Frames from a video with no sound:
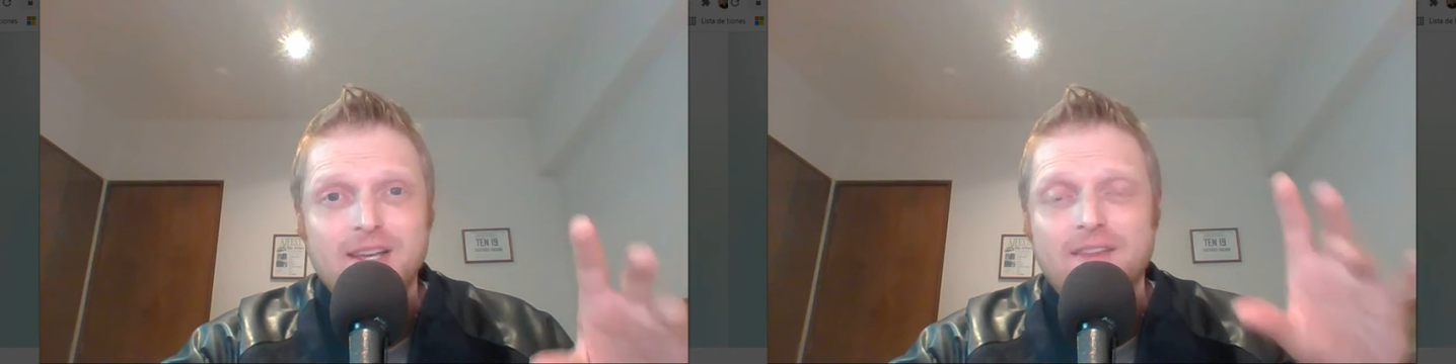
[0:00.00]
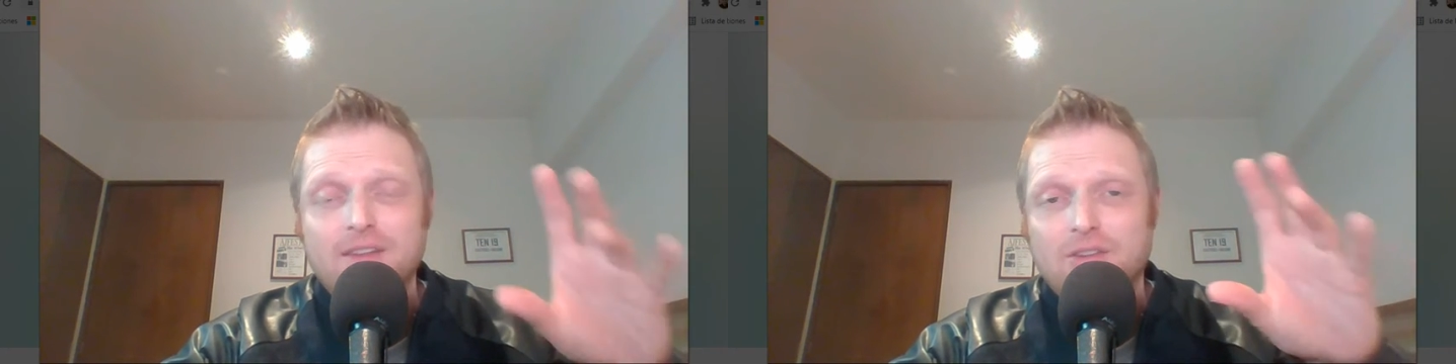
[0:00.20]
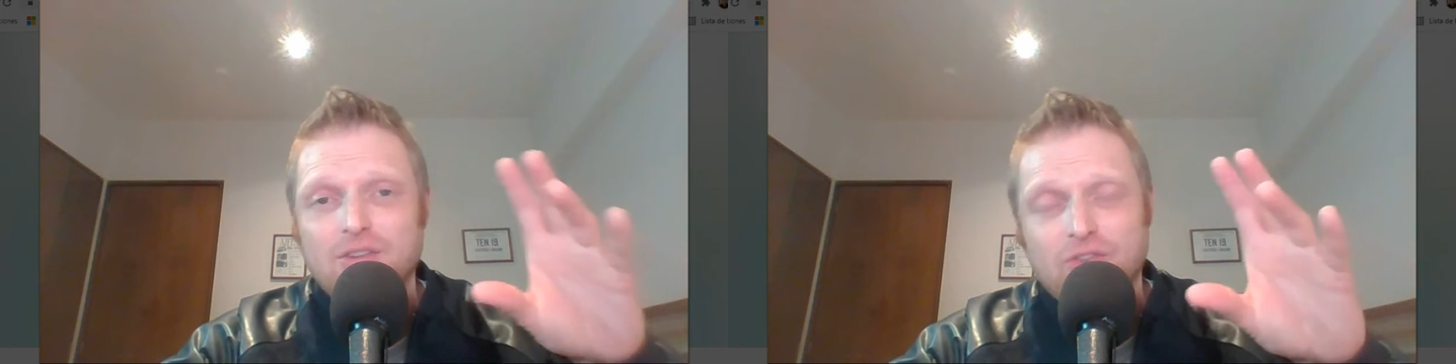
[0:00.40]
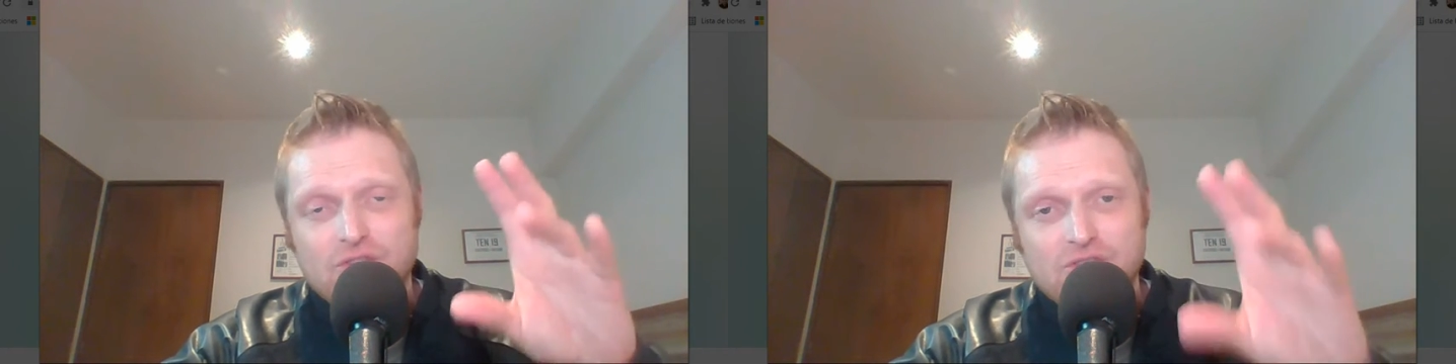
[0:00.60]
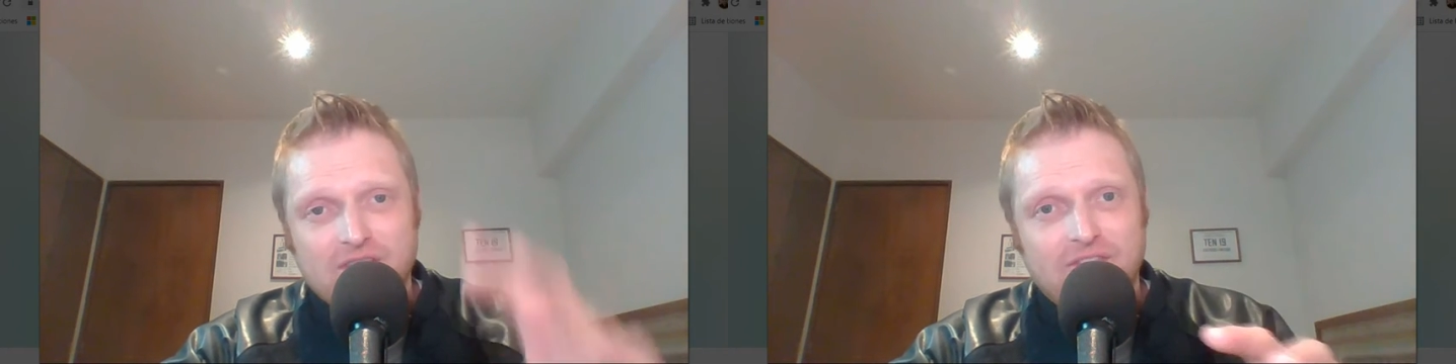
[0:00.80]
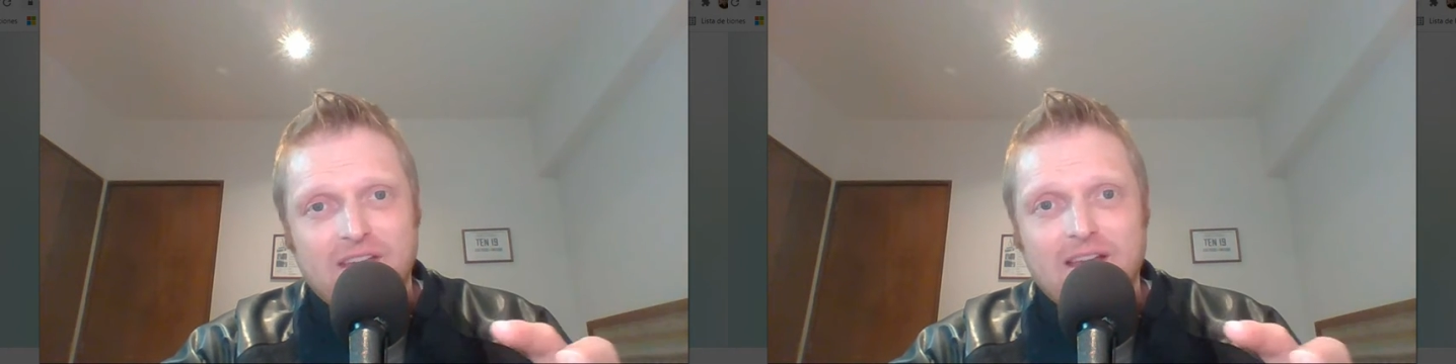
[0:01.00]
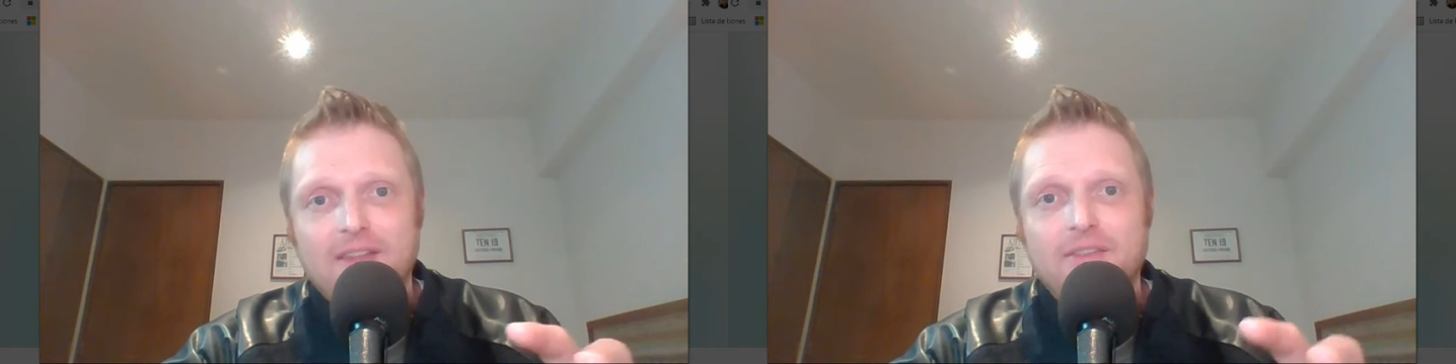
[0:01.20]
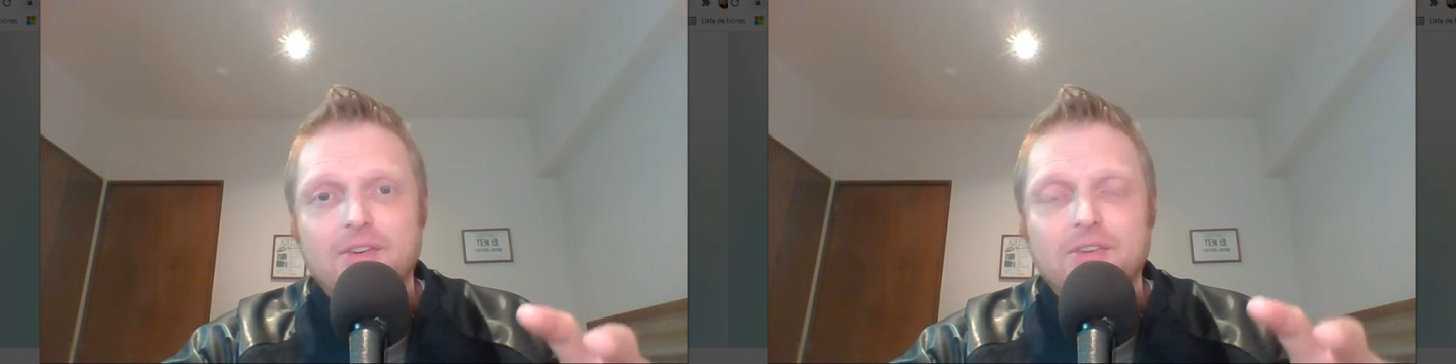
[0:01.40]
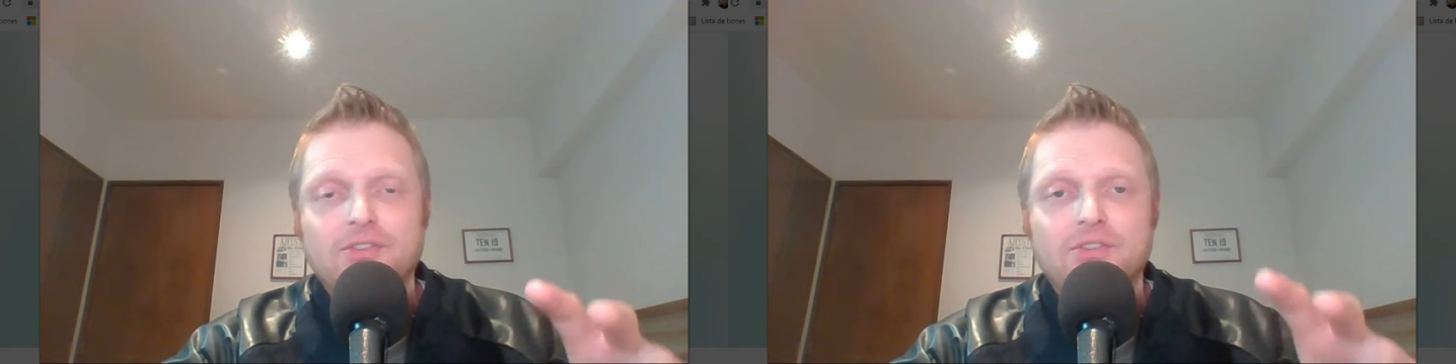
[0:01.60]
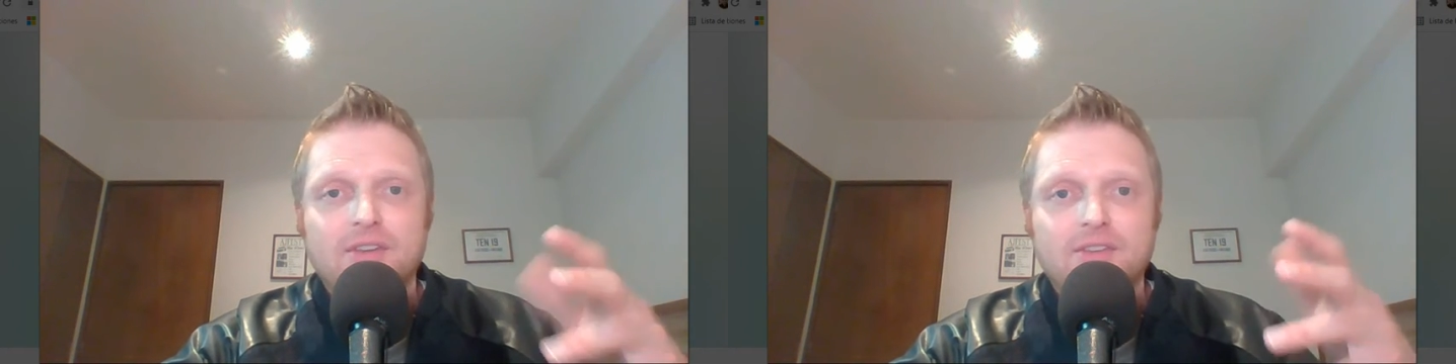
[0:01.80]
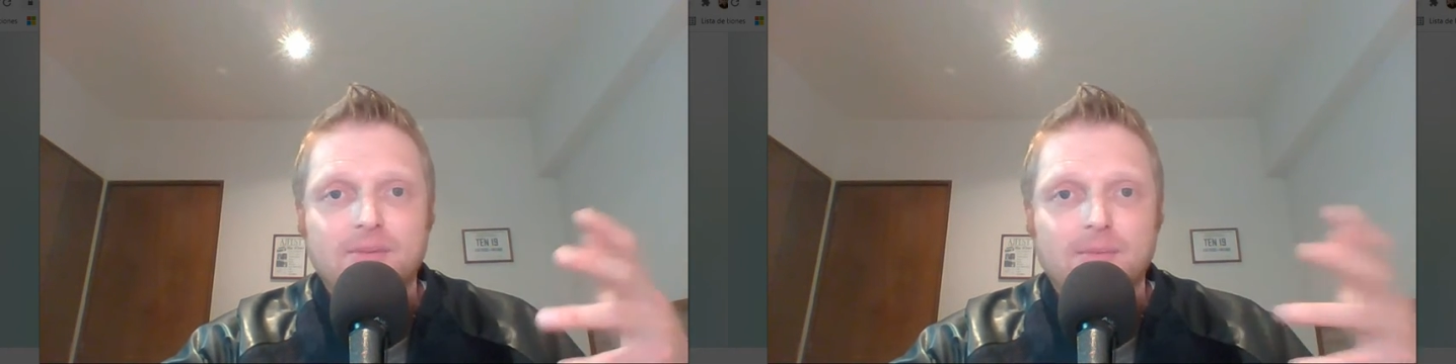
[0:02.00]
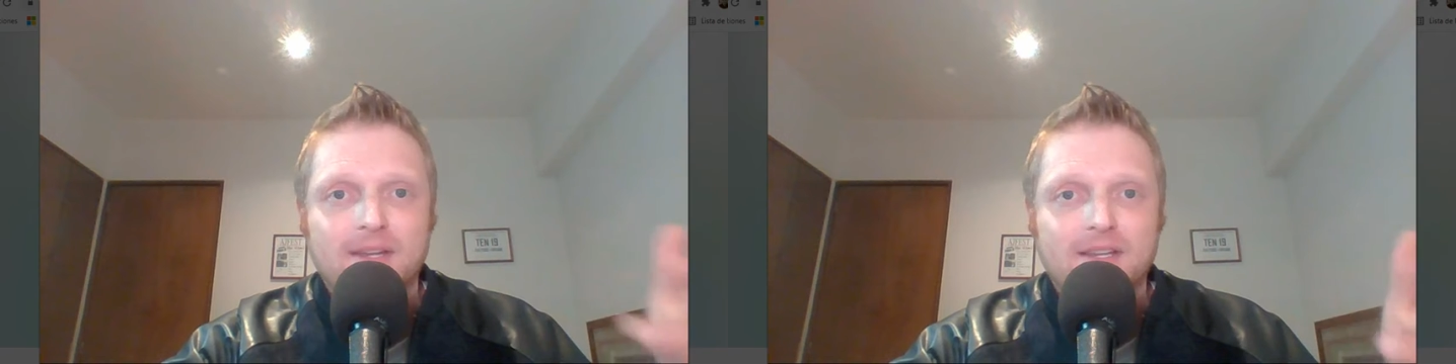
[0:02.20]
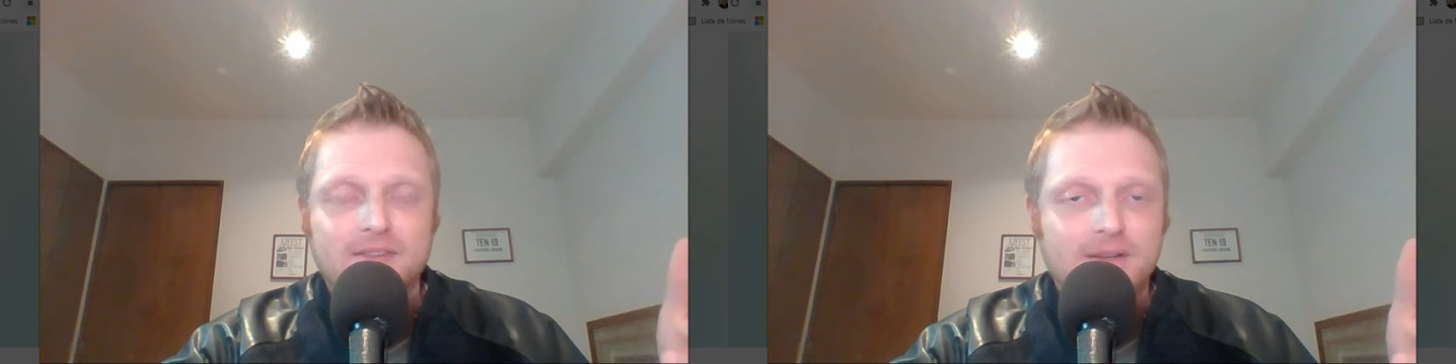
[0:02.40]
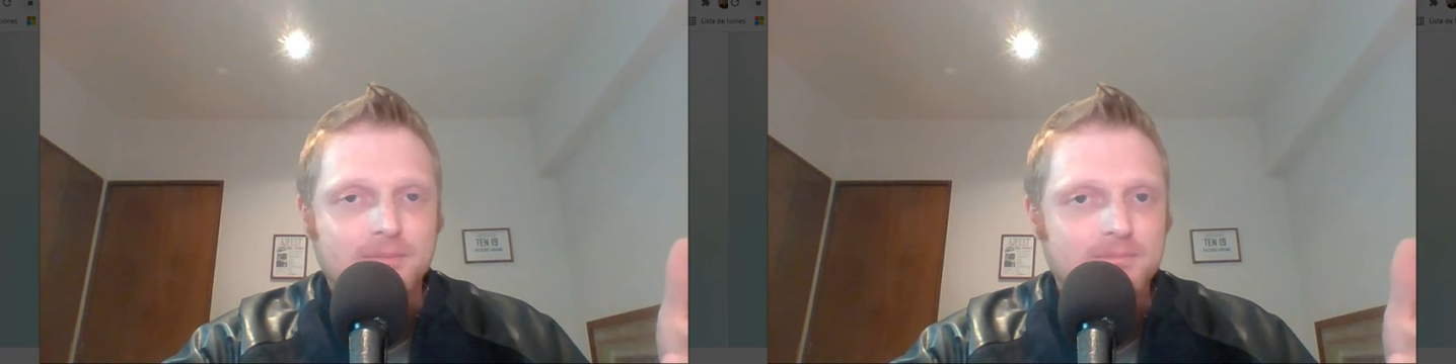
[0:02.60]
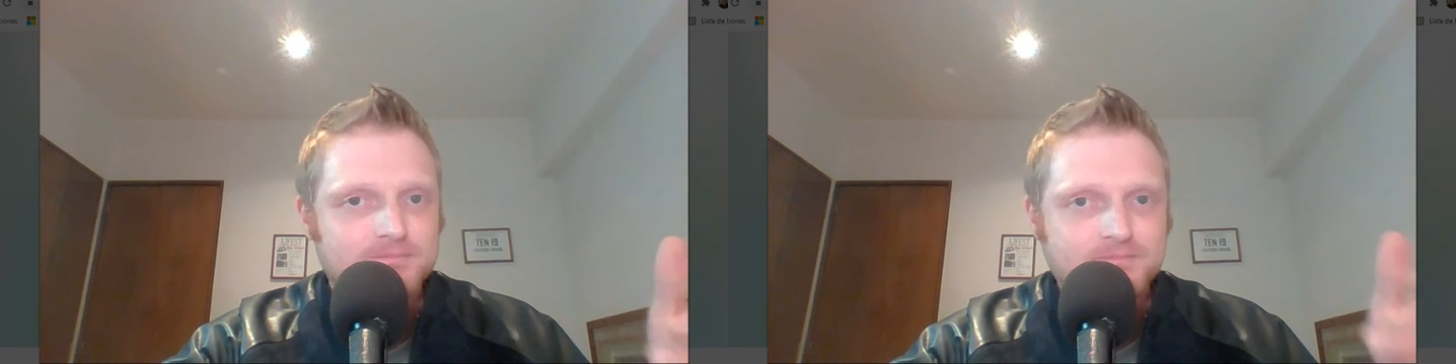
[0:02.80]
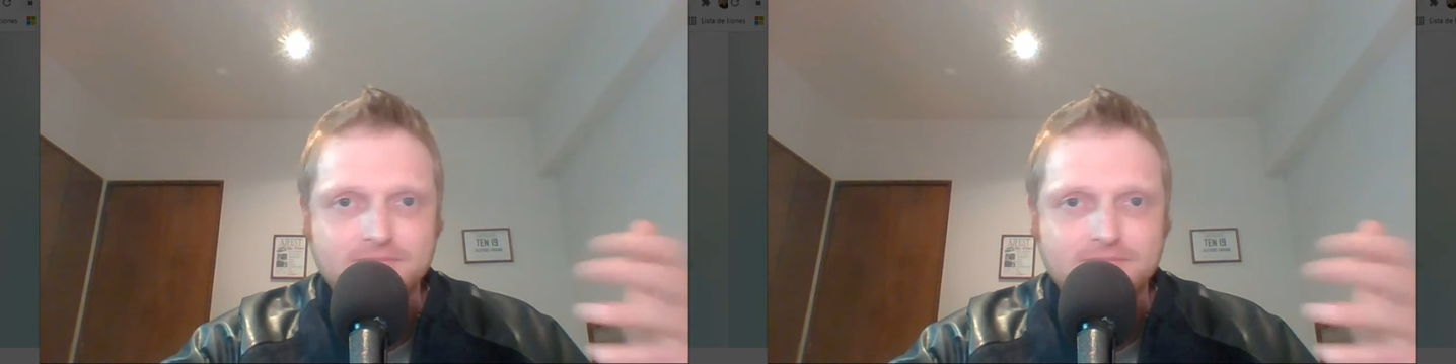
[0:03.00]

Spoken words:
that you could suggest to others to make them